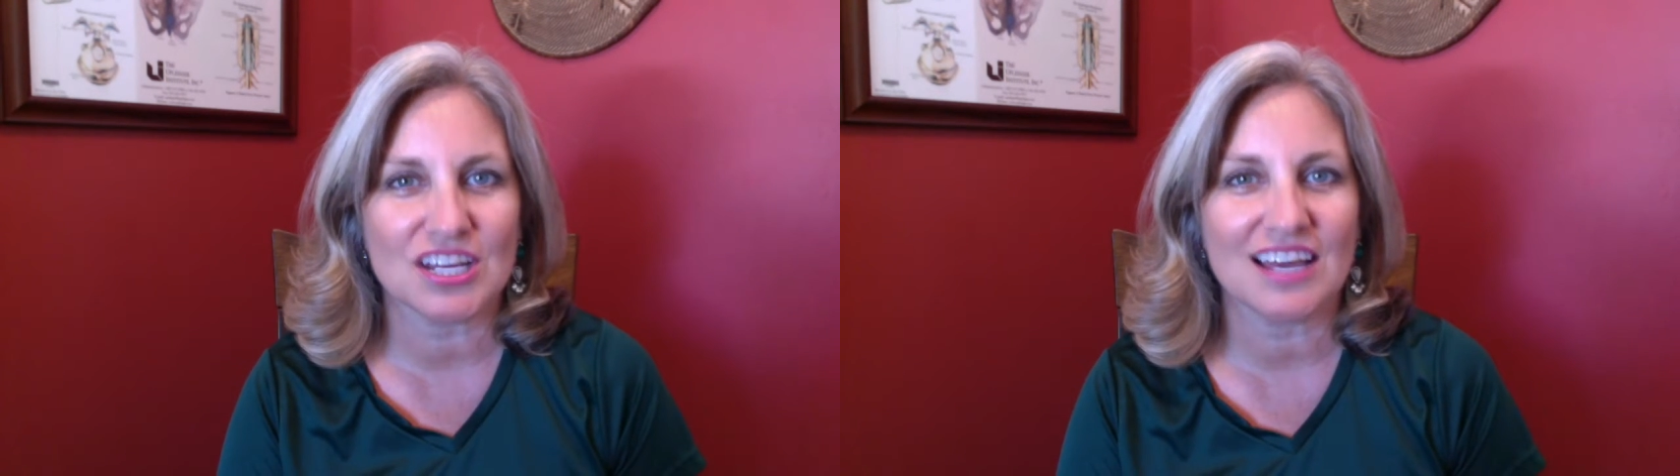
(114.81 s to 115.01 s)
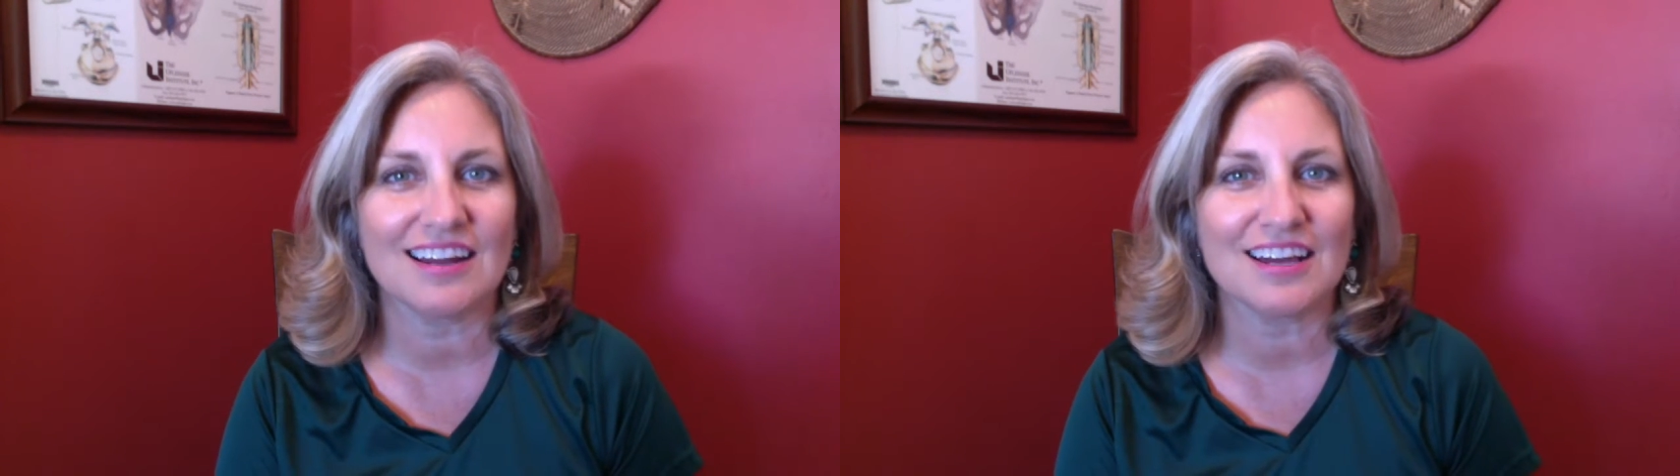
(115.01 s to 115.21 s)

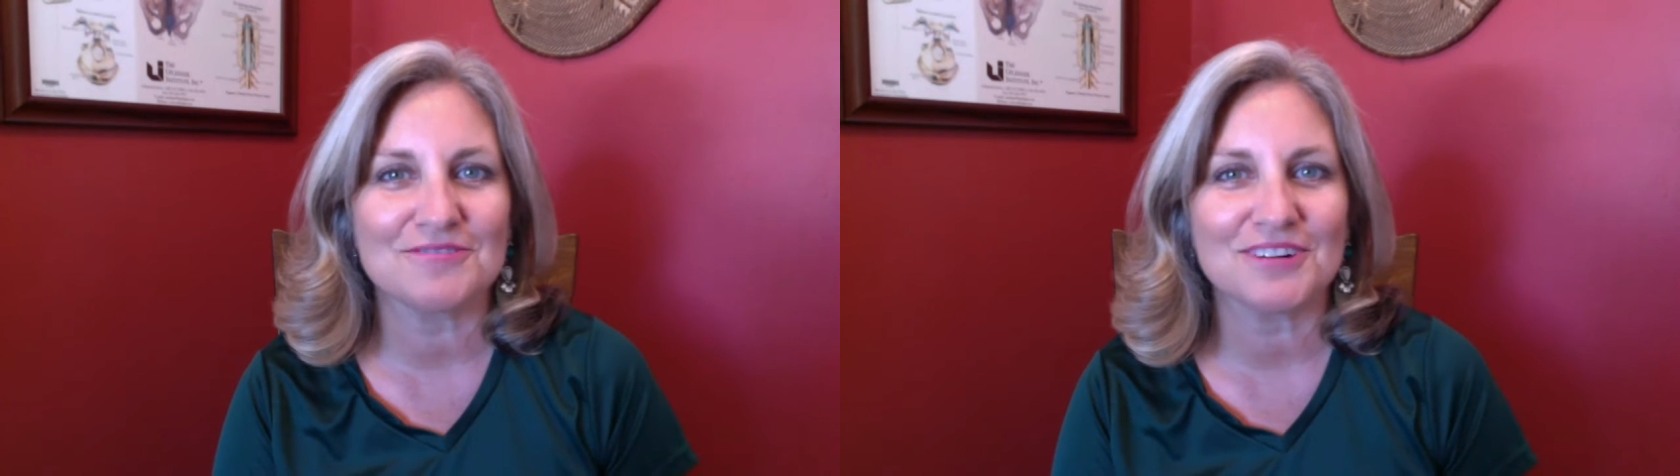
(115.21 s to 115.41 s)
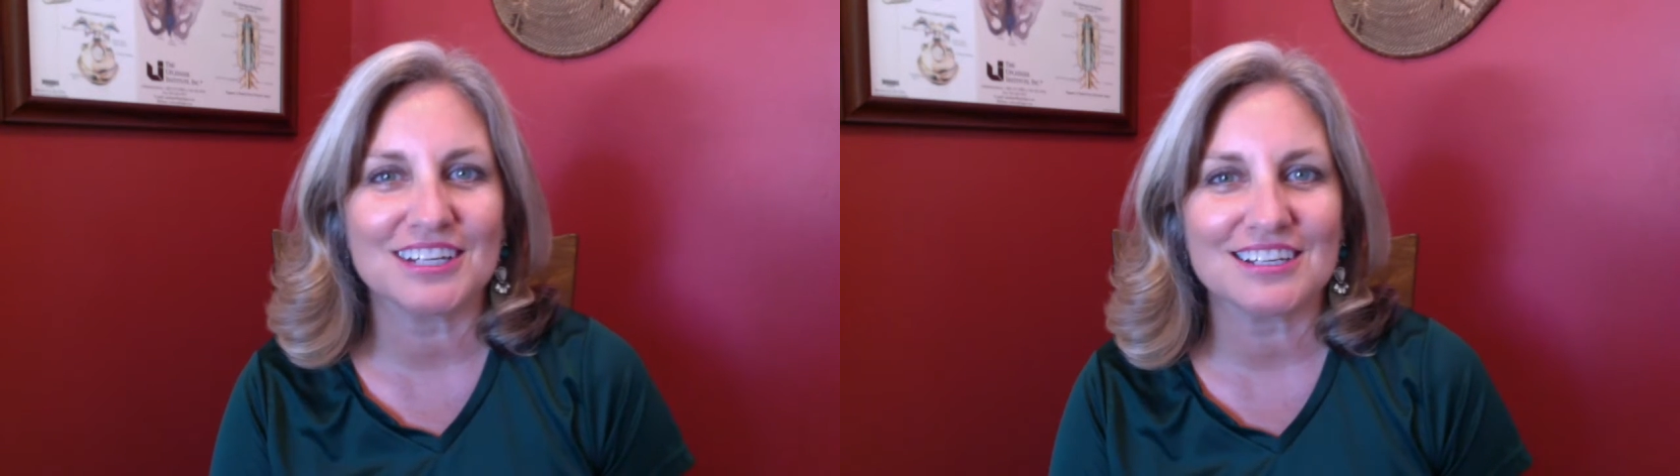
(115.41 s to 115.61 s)
And I
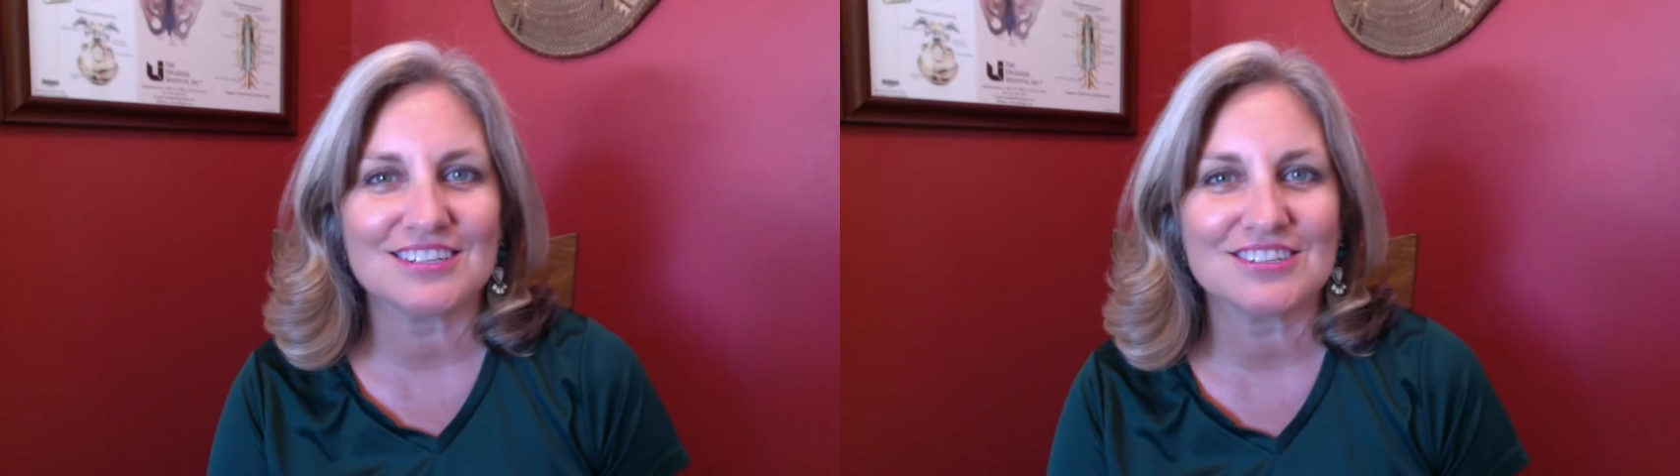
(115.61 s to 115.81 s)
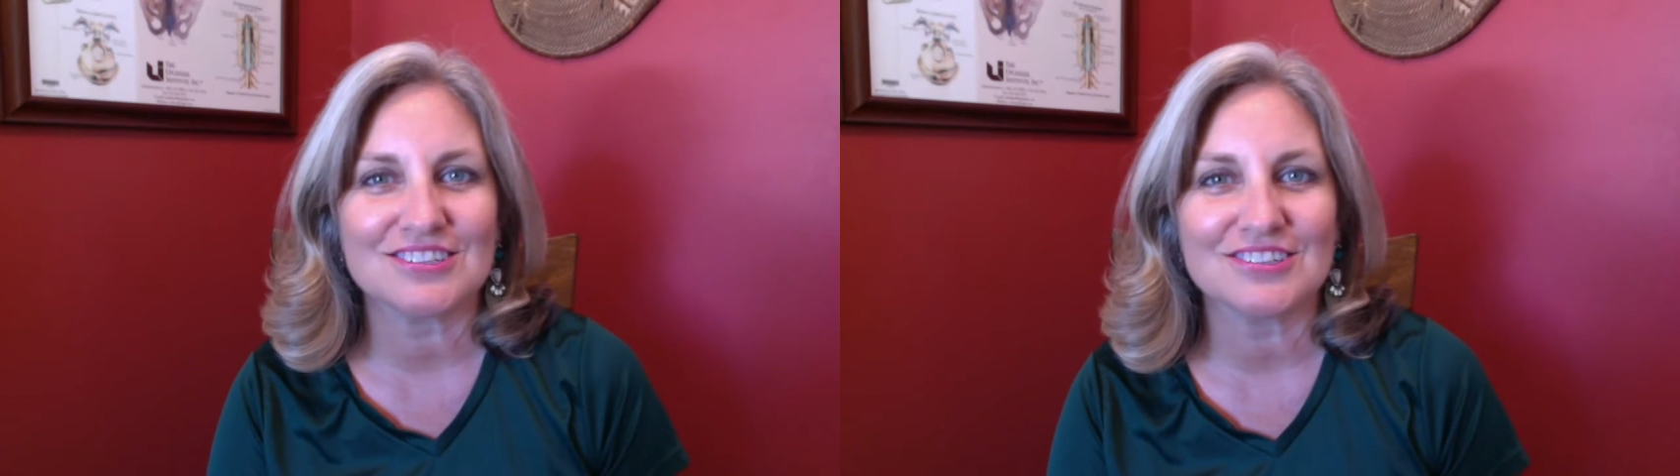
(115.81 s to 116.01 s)
wanted
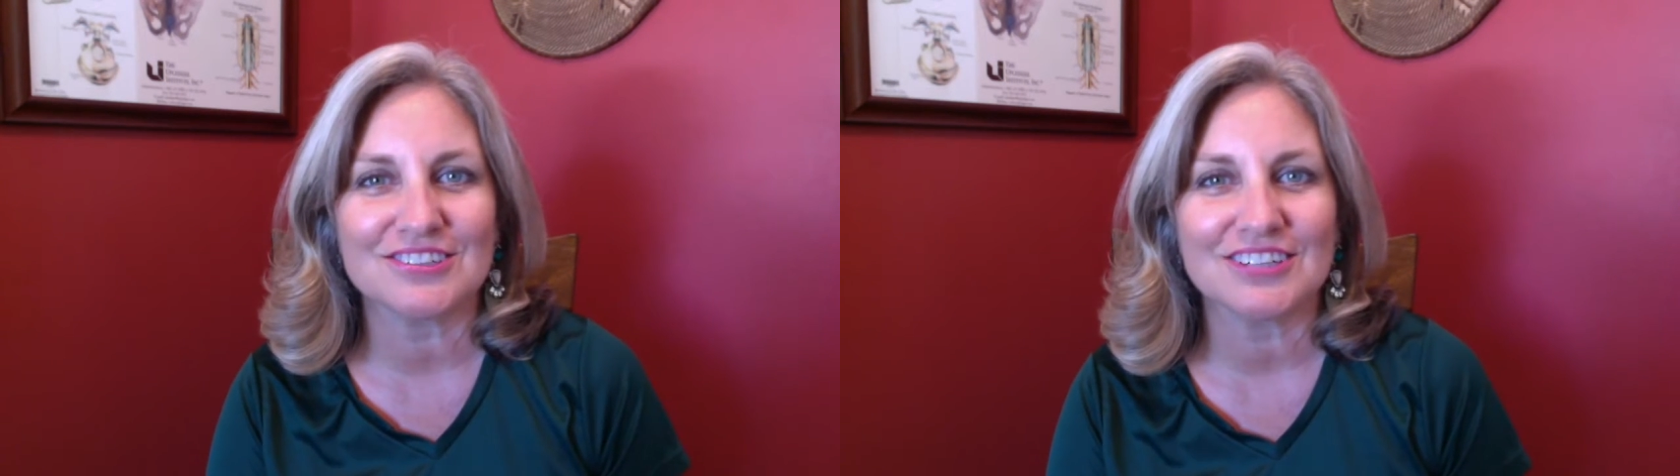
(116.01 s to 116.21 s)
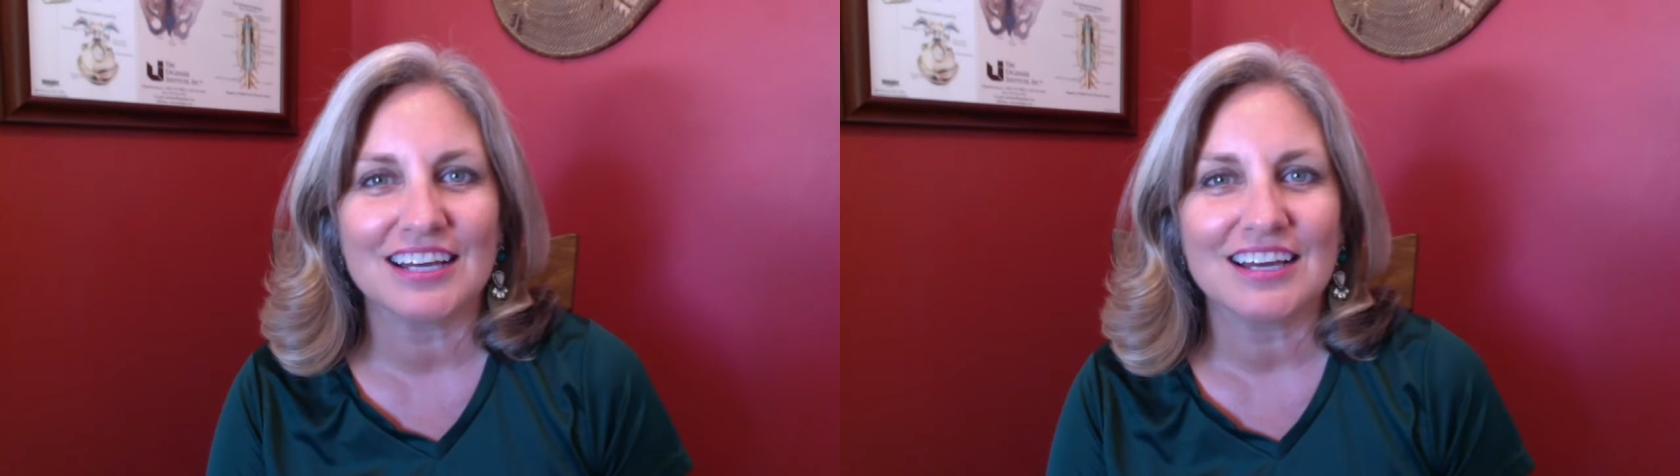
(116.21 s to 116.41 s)
to